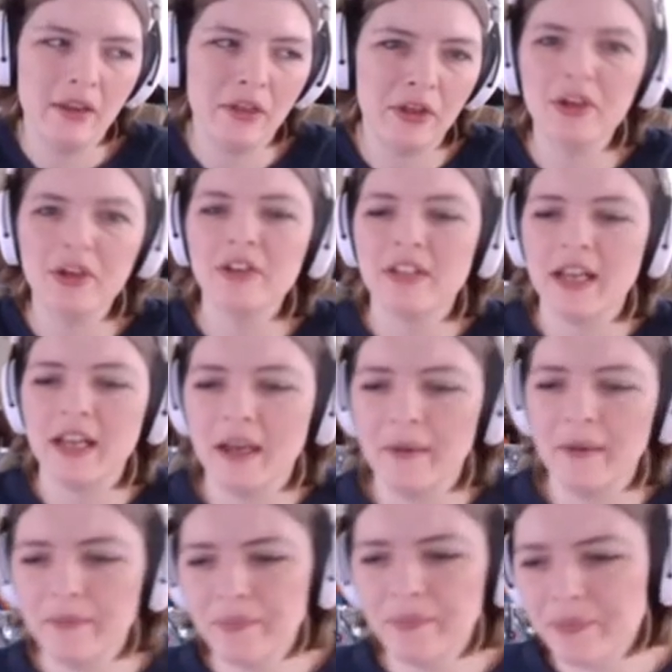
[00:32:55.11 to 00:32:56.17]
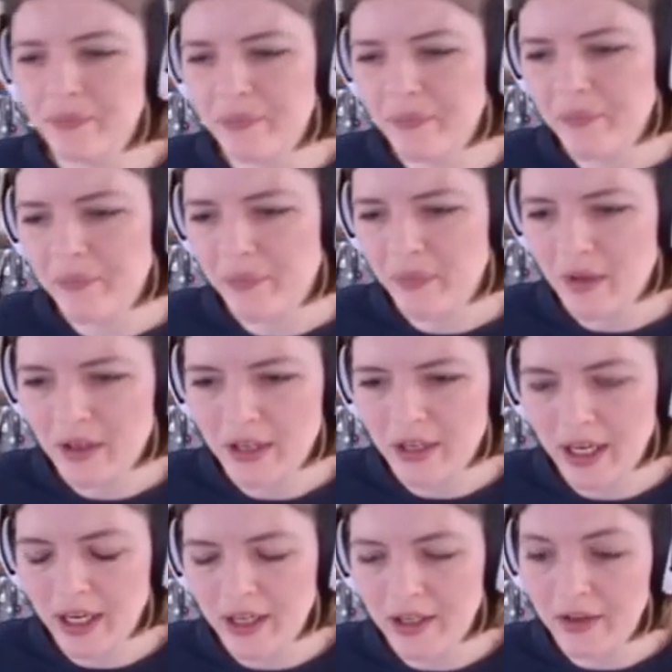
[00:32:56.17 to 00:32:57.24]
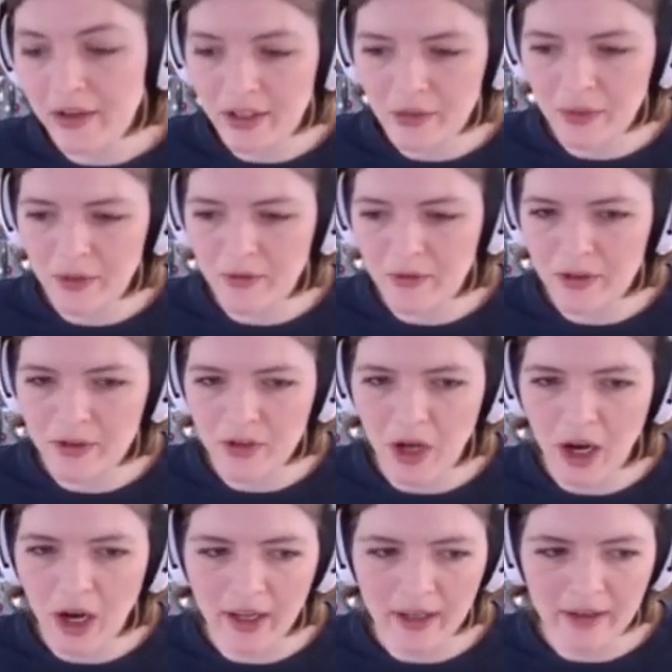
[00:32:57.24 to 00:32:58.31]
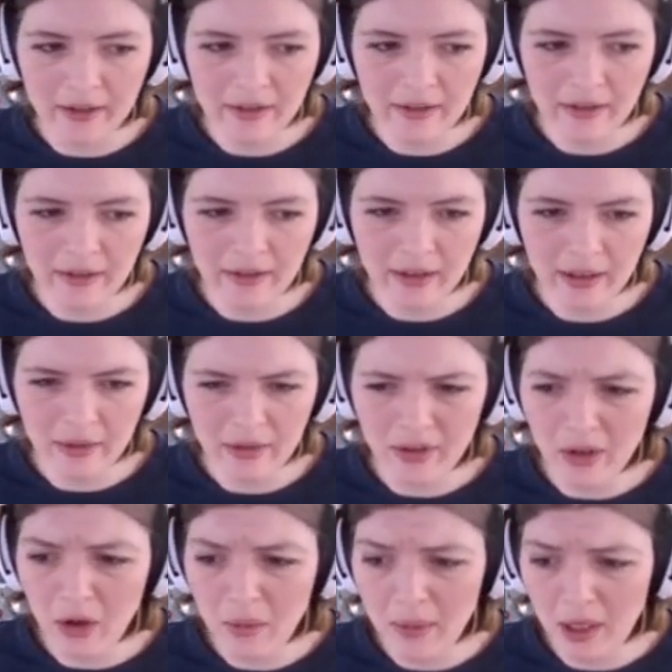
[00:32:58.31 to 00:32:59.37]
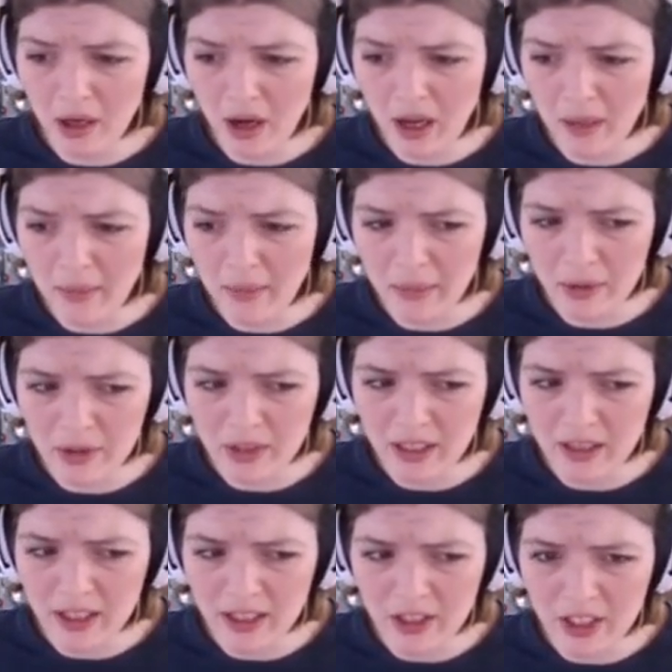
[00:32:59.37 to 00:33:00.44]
Thursday, and you know, that's when I first saw it. I was like, oh my God, Mom, you should get that